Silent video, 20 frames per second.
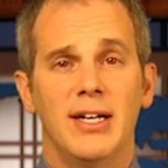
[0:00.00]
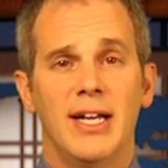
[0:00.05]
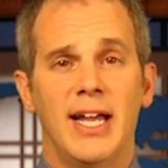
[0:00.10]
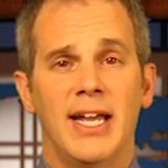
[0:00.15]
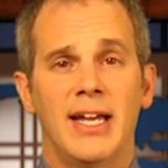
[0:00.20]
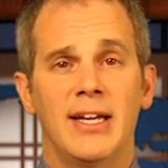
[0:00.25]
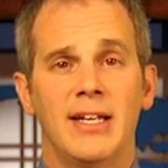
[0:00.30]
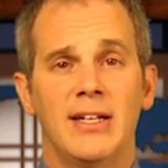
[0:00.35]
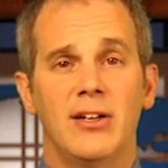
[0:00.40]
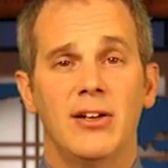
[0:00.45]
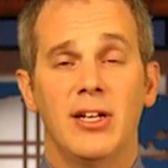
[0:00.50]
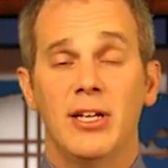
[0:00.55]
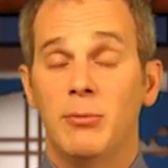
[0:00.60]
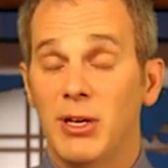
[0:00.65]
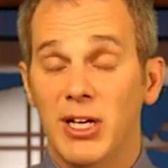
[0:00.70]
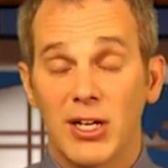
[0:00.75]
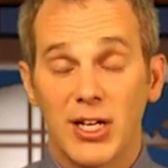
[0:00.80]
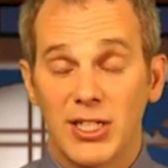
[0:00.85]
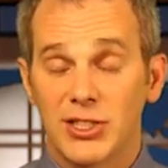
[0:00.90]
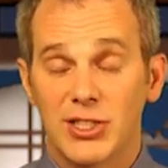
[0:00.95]
and
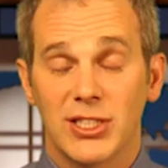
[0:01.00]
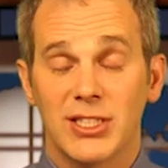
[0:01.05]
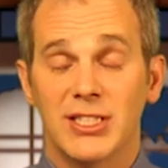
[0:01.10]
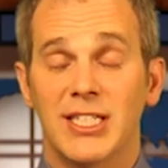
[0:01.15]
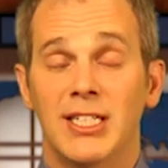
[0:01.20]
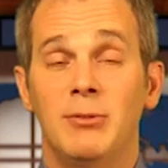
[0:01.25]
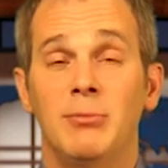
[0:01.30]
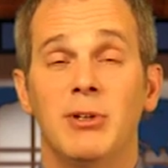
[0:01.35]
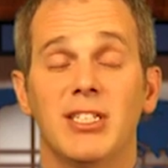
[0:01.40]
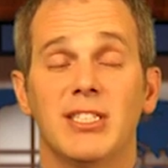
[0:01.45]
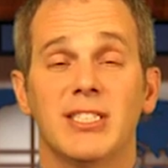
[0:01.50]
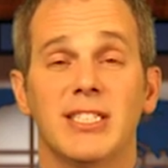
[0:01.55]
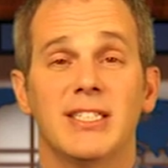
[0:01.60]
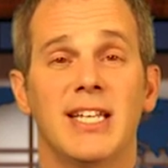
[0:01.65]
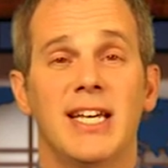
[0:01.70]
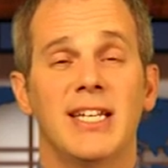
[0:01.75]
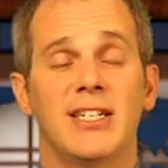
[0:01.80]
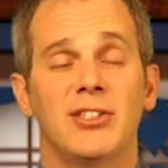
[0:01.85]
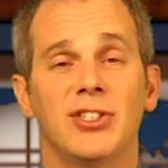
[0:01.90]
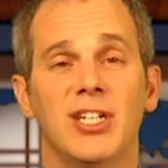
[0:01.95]
email us at
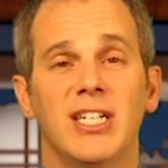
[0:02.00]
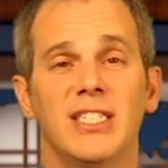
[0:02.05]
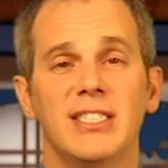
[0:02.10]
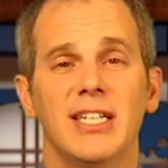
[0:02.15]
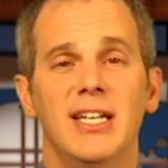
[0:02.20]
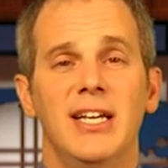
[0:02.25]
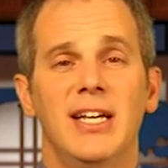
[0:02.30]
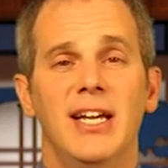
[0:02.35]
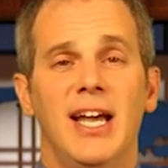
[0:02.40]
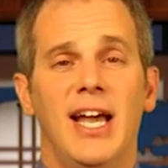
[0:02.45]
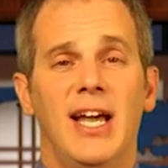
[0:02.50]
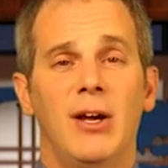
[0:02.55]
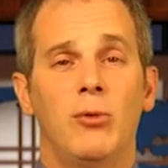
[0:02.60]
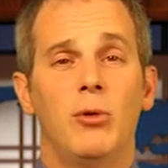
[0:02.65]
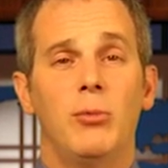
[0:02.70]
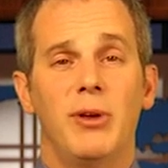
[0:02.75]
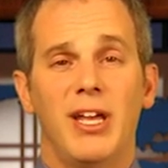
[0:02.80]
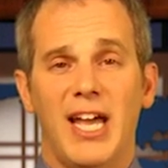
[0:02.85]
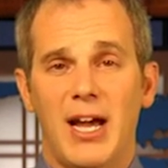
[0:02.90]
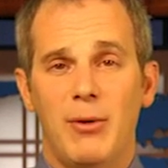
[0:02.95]
that address, and
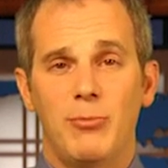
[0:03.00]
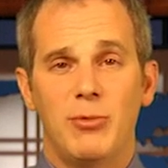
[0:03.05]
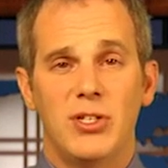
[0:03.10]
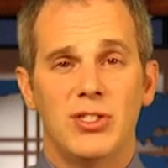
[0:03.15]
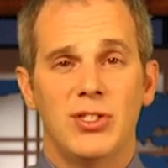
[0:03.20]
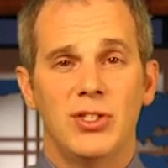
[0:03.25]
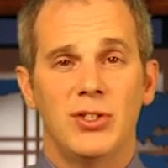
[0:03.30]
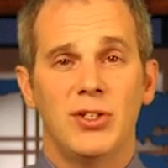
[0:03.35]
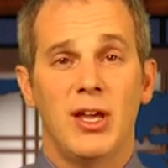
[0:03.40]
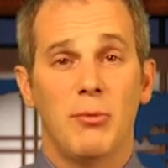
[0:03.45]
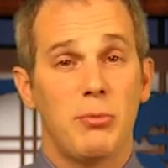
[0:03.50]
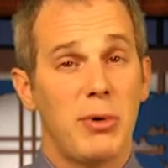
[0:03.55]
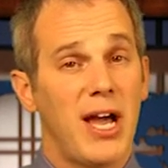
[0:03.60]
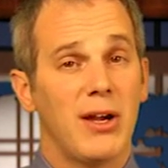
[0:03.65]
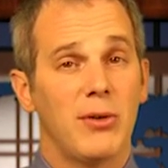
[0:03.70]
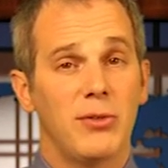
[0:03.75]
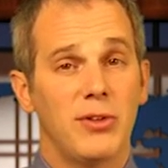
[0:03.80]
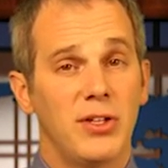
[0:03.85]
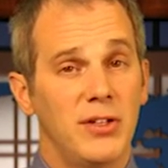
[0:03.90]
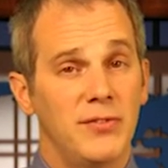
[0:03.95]
we'll be happy to get
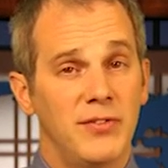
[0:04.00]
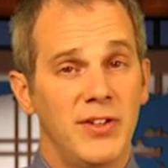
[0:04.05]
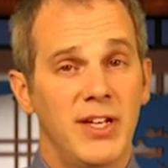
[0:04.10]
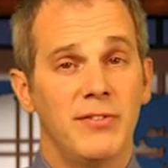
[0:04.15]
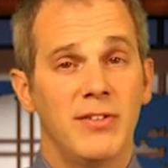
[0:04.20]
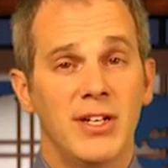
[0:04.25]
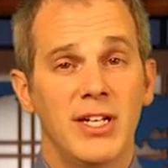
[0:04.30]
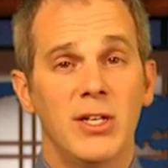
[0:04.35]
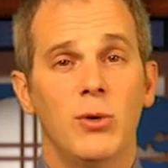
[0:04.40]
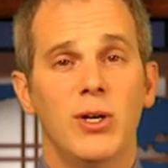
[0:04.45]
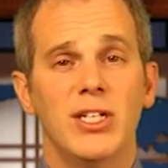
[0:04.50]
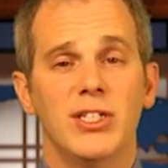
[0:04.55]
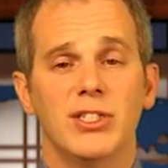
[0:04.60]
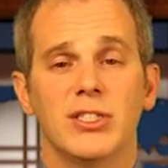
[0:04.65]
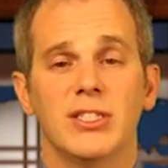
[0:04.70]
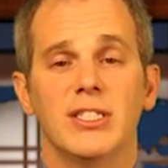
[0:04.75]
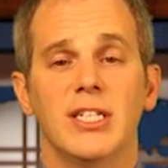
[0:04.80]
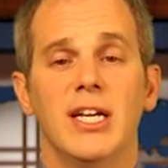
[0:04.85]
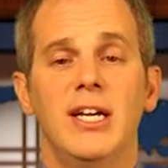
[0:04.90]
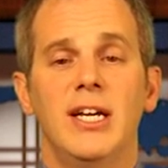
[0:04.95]
back with you if you have any
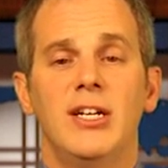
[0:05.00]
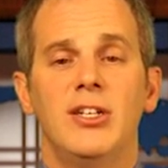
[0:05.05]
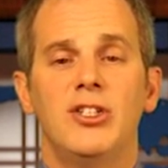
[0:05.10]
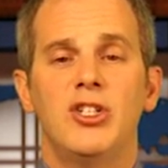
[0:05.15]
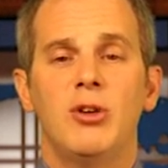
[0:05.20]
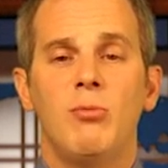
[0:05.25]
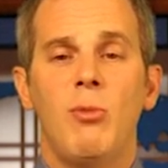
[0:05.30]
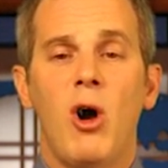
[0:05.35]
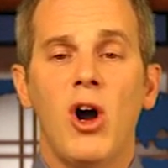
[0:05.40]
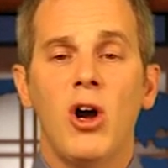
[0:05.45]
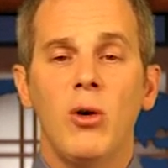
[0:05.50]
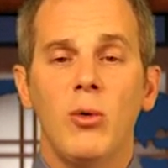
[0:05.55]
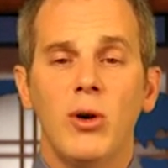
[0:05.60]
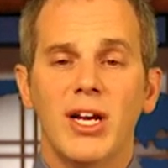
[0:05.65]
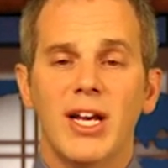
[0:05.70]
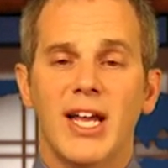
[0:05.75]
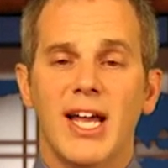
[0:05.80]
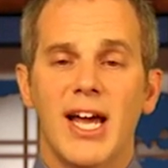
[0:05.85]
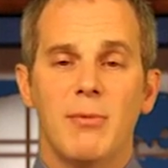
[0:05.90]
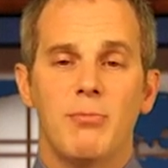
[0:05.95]
questions. Tomorrow we're
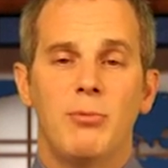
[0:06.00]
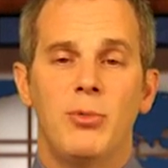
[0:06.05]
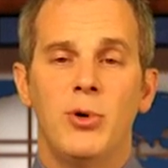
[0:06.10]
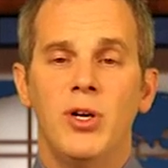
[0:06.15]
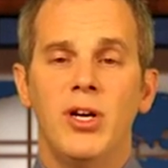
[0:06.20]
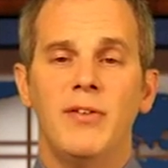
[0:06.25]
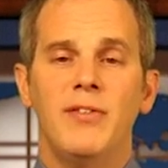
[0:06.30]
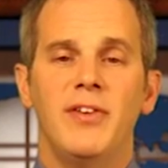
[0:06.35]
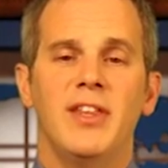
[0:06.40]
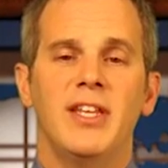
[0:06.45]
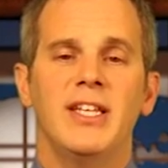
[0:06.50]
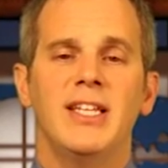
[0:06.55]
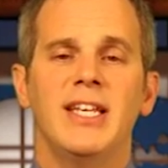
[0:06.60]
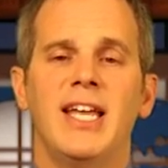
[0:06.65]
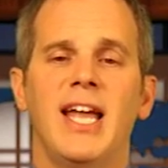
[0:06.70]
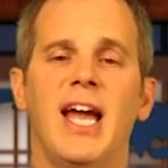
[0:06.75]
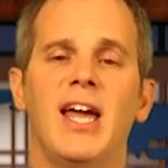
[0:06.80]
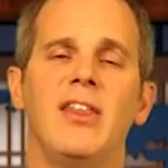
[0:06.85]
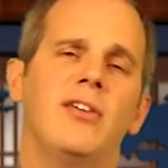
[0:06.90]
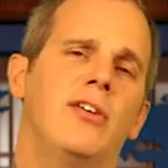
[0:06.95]
going to kind of put everything
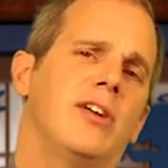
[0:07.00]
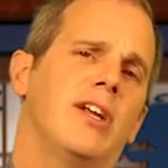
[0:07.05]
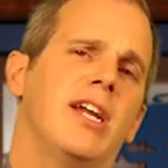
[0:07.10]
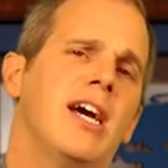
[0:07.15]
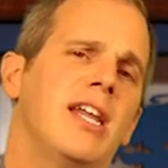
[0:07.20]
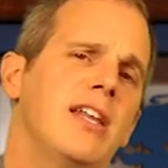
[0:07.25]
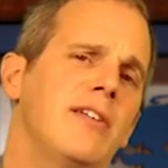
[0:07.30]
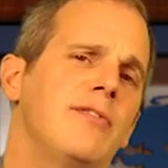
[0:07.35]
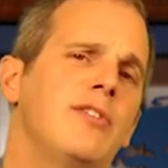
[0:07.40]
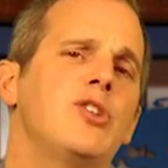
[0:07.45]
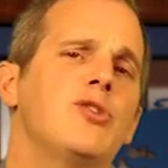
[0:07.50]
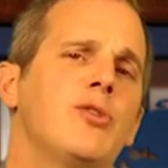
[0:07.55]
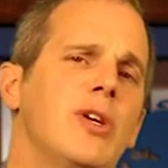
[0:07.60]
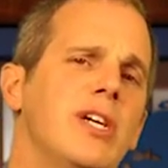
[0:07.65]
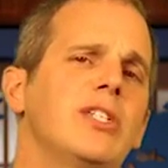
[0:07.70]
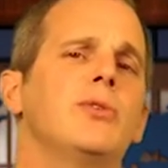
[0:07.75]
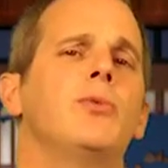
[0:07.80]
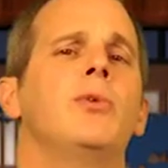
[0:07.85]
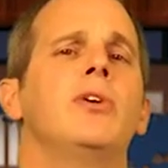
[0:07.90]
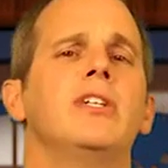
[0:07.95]
together and kind of
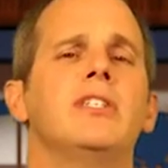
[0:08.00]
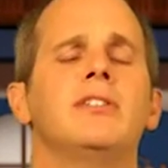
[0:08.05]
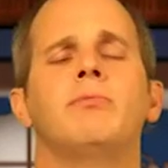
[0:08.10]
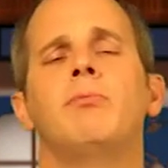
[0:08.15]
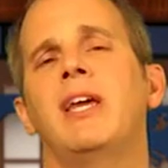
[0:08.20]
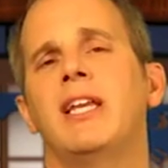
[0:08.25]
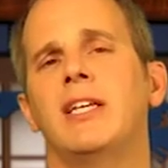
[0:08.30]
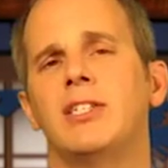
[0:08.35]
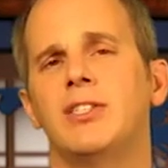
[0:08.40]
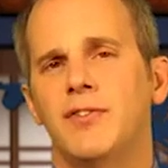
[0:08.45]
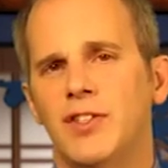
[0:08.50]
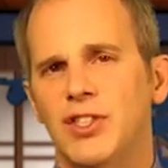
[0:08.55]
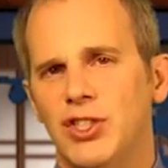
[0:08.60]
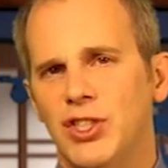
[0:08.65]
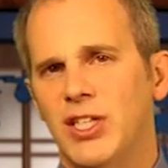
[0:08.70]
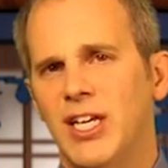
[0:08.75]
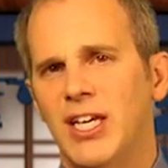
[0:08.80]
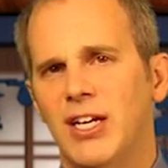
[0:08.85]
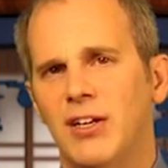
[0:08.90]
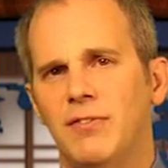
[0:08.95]
address where does managed
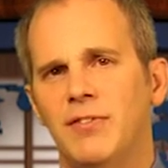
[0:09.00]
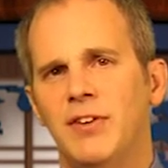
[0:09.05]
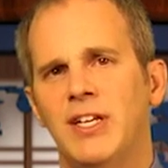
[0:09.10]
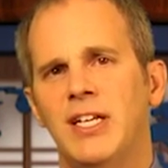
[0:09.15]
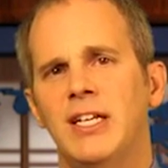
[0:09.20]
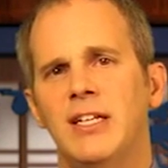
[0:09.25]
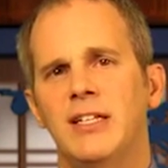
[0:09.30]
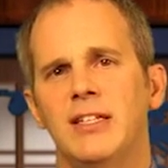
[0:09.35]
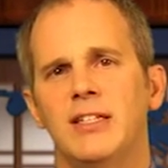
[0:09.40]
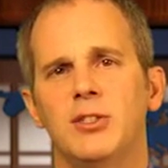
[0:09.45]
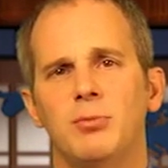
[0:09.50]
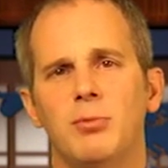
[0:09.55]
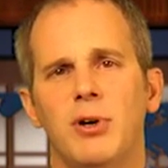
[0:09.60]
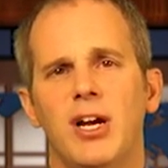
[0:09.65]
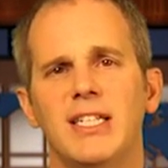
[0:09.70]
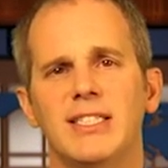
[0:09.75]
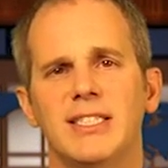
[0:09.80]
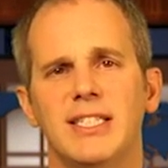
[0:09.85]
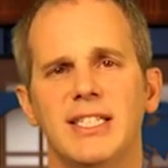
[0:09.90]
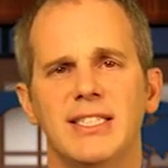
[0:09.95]
vision care fit into this
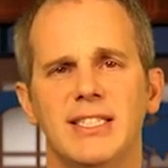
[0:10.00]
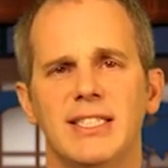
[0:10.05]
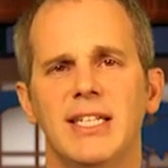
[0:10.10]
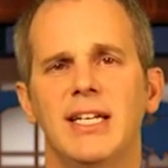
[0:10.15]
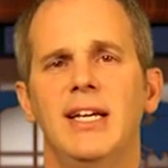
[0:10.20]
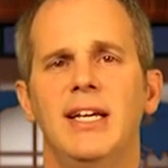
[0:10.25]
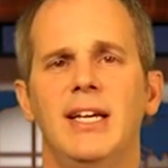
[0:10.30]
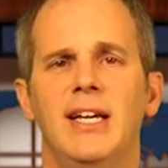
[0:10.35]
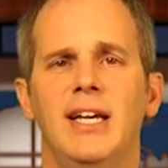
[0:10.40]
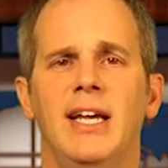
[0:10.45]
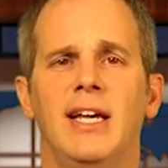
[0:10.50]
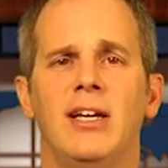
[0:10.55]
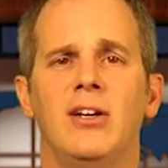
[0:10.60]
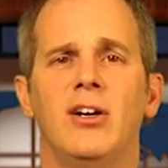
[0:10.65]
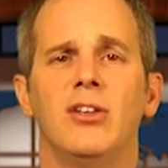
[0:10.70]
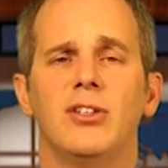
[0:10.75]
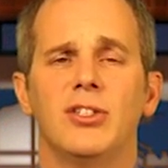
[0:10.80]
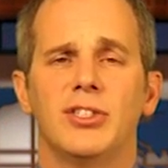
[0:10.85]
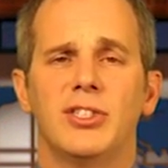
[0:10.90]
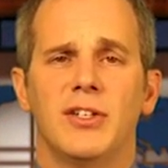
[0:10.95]
process and
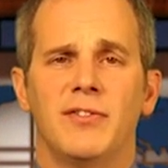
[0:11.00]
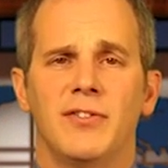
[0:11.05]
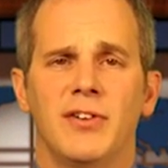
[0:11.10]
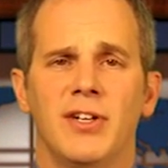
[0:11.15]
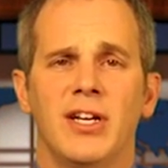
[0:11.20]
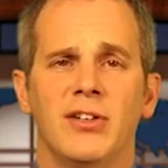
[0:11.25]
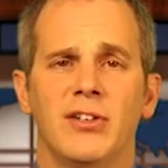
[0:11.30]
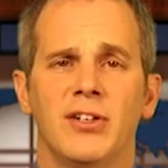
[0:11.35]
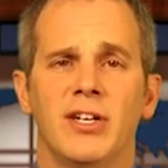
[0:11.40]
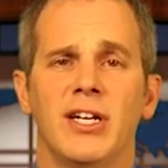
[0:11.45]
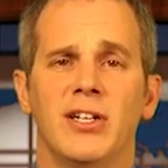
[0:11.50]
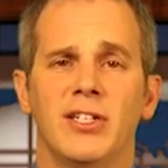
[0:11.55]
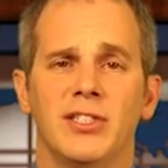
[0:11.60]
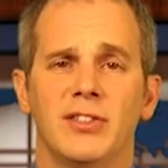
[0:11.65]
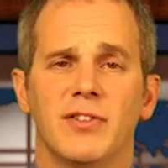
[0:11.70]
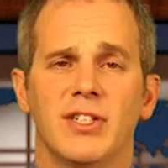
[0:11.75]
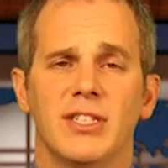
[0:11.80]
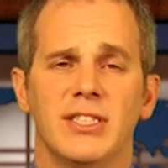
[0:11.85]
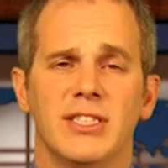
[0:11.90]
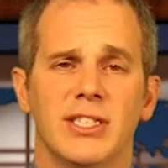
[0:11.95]
all those different other areas
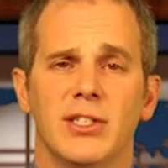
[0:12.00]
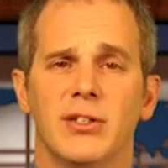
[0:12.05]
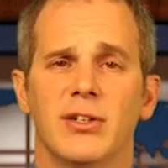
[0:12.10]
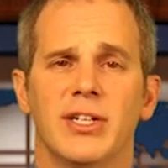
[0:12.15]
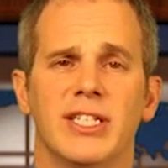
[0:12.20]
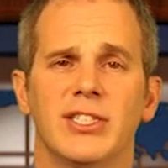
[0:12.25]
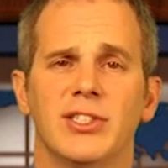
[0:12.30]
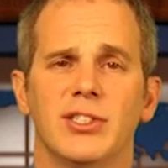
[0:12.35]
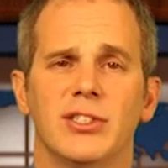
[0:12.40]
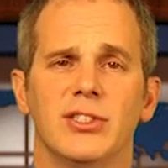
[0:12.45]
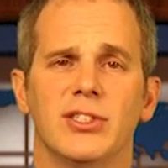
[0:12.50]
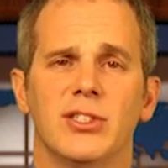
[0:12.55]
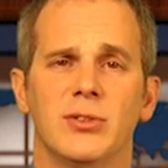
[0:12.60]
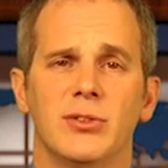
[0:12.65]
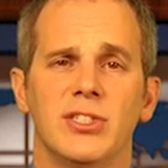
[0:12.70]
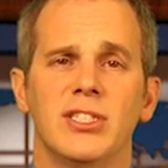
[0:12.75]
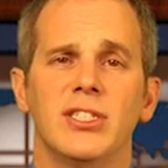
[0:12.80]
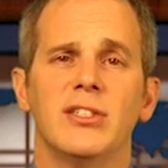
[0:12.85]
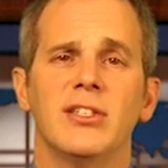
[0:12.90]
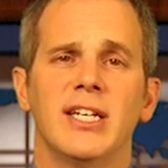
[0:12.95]
of consideration. So
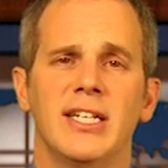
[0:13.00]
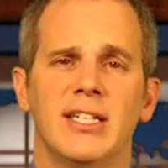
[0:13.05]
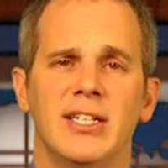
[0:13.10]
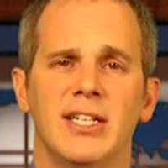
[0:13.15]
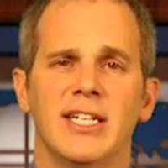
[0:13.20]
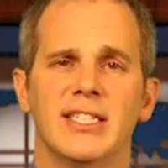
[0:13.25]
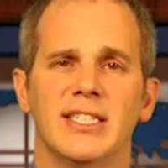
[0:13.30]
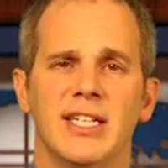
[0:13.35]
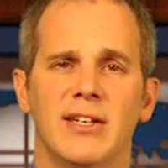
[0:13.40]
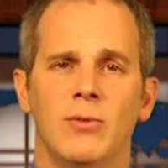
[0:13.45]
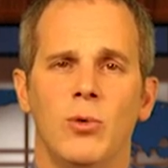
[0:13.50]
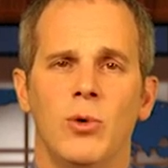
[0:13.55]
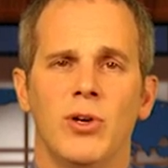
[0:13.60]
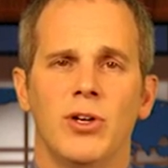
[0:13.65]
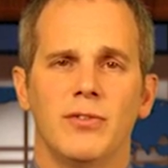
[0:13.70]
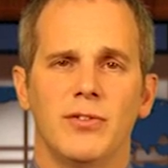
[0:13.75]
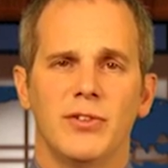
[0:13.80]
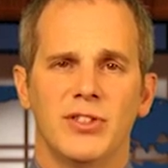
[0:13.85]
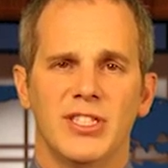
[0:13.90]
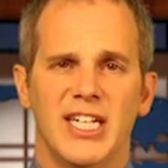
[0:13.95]
until then, you guys have a
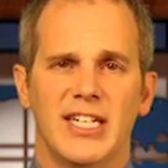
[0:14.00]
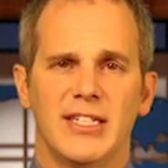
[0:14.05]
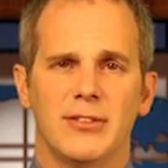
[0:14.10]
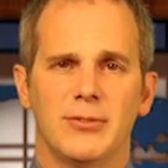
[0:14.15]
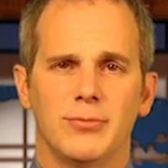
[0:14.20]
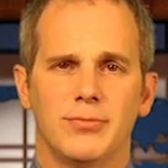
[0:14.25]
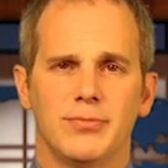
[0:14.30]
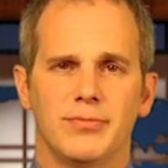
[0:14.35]
wonderful day.